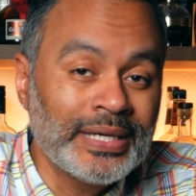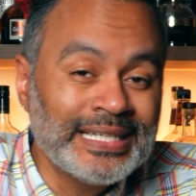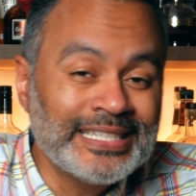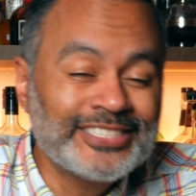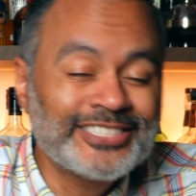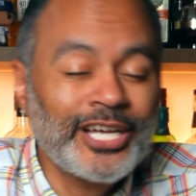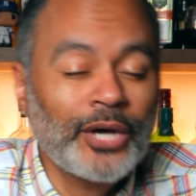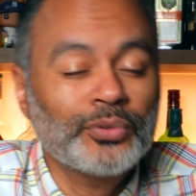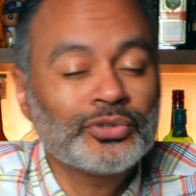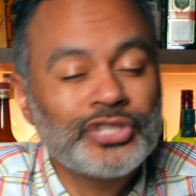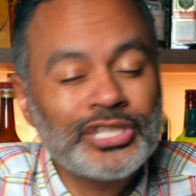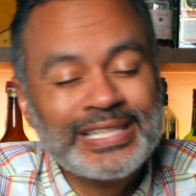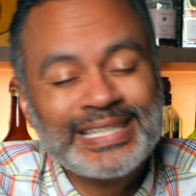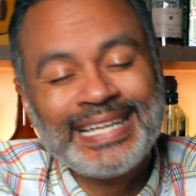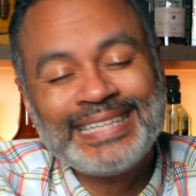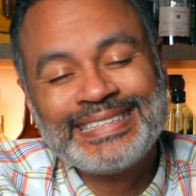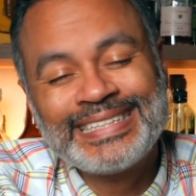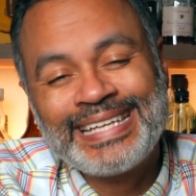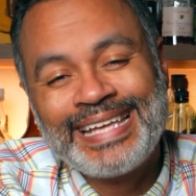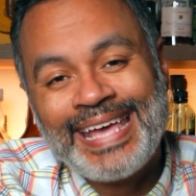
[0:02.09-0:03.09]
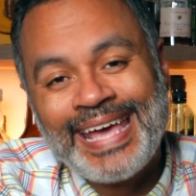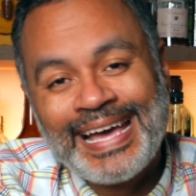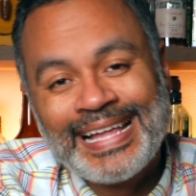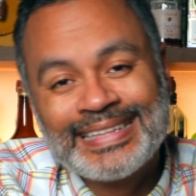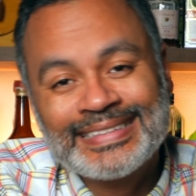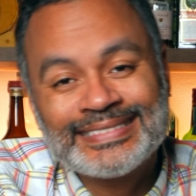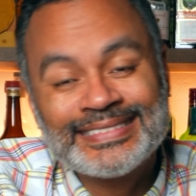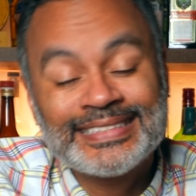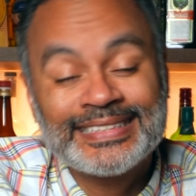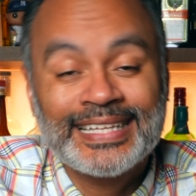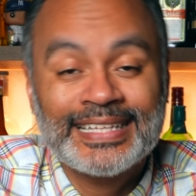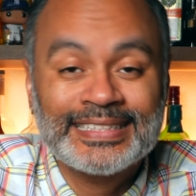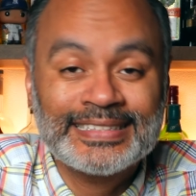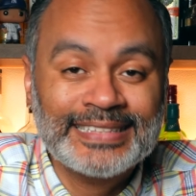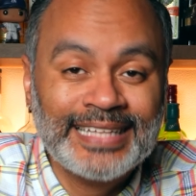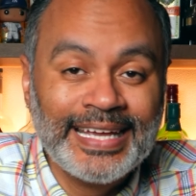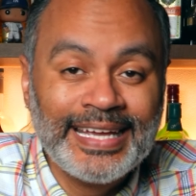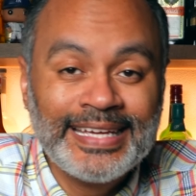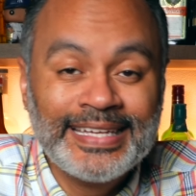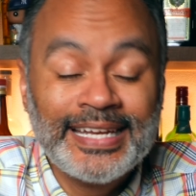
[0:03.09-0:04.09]
So I was looking at the calendar the other
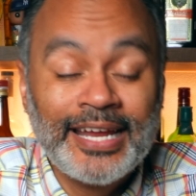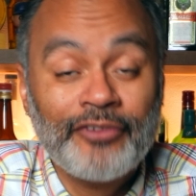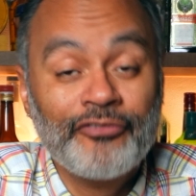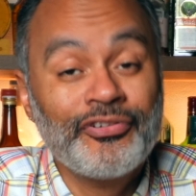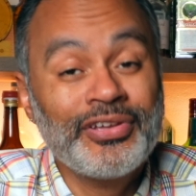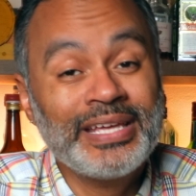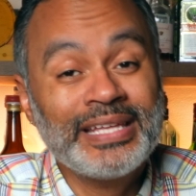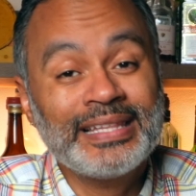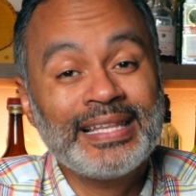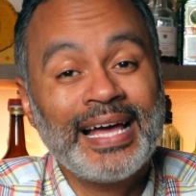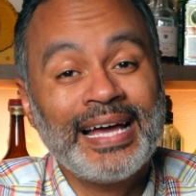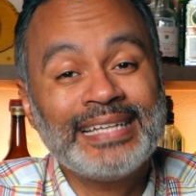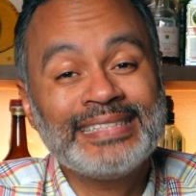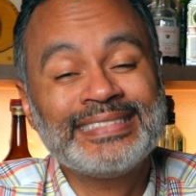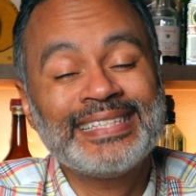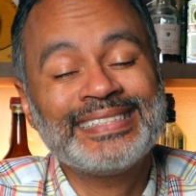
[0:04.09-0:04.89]
day and I realized